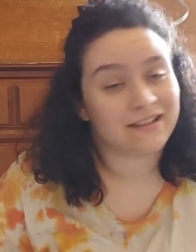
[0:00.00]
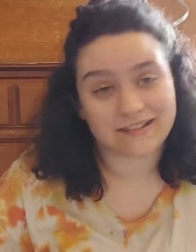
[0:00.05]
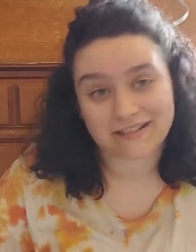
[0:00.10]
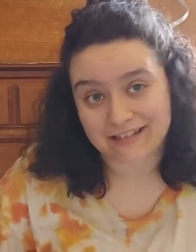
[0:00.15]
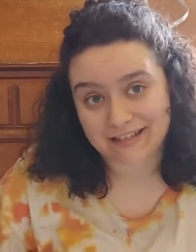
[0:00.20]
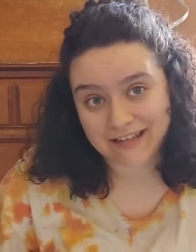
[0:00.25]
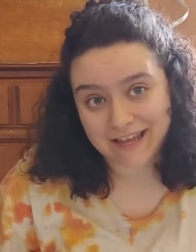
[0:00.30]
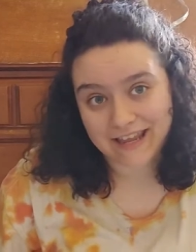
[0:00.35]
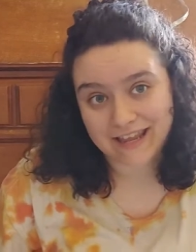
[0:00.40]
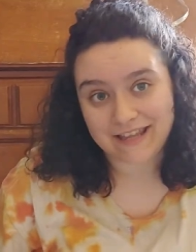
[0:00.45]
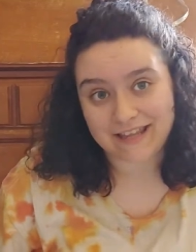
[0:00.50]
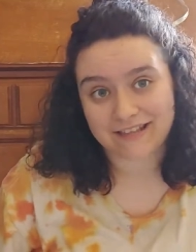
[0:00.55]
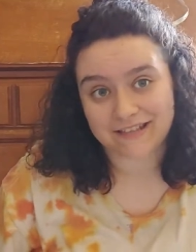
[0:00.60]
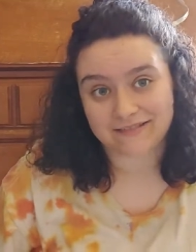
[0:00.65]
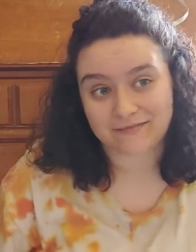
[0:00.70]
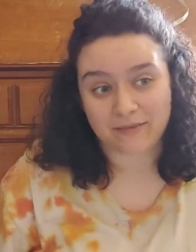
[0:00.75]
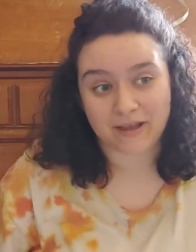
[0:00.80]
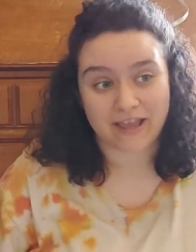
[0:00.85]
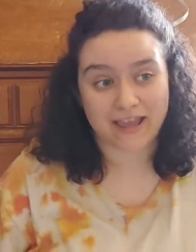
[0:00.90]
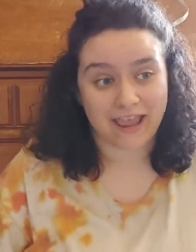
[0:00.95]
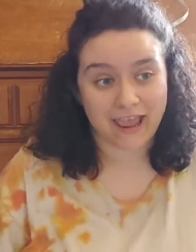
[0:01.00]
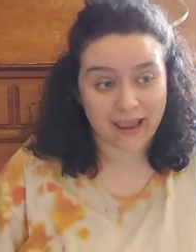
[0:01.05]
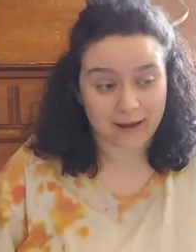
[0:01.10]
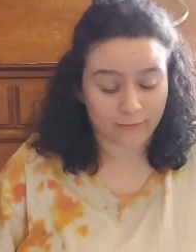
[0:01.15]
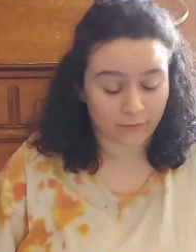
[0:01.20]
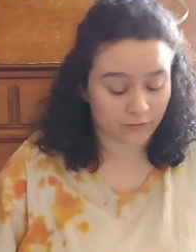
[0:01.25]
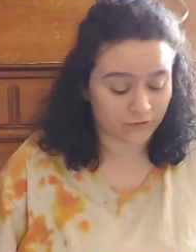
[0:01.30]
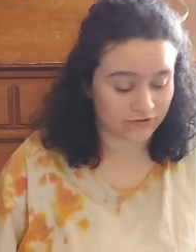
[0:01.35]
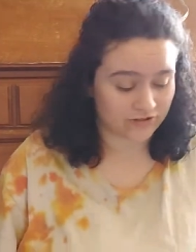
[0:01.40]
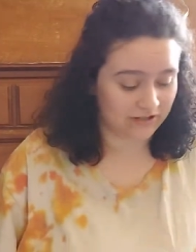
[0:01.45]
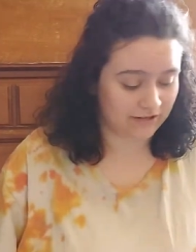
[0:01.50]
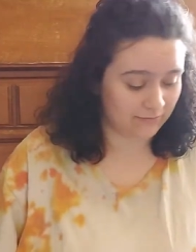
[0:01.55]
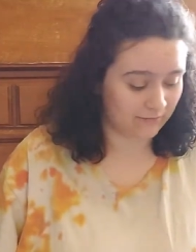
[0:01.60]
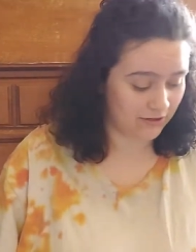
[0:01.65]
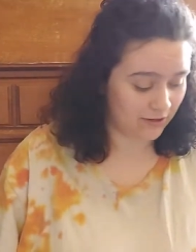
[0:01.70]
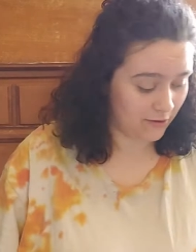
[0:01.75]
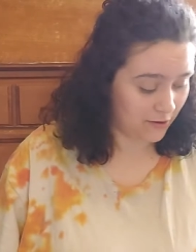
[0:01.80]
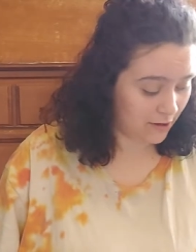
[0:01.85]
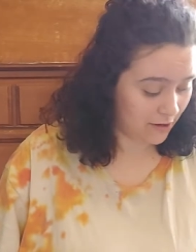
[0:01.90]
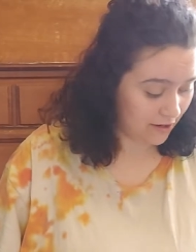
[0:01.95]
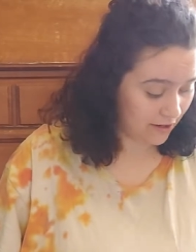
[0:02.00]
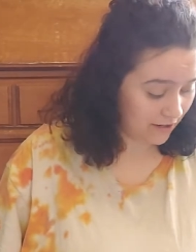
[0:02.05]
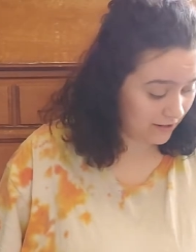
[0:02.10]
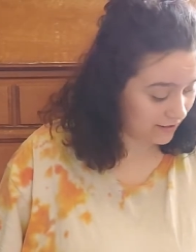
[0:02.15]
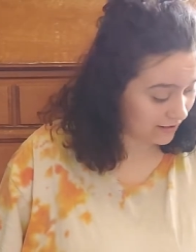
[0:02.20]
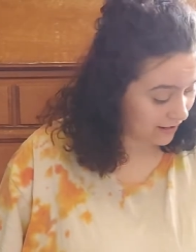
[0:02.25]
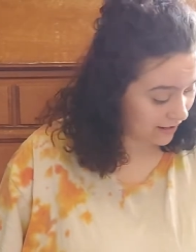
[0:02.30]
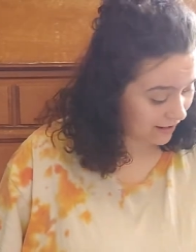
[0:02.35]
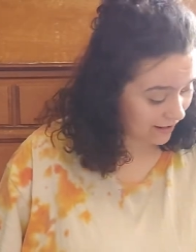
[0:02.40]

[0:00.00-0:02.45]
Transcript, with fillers: Today is my April TBR.